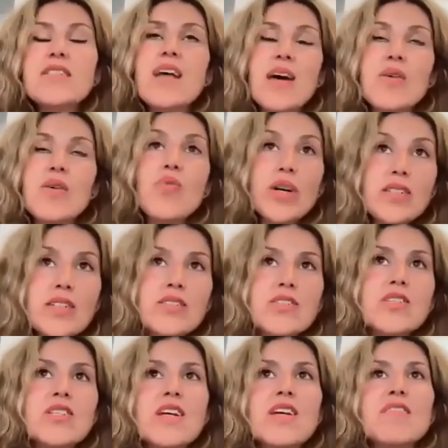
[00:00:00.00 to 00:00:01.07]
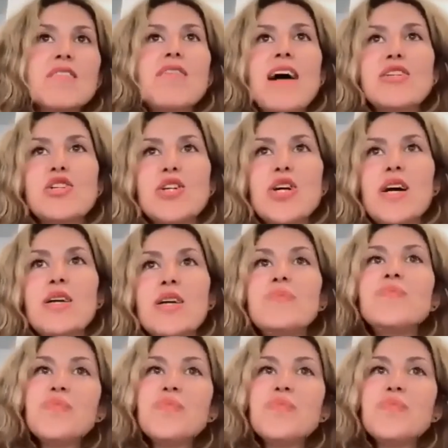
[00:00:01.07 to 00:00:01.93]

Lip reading: I wanted to study fashion.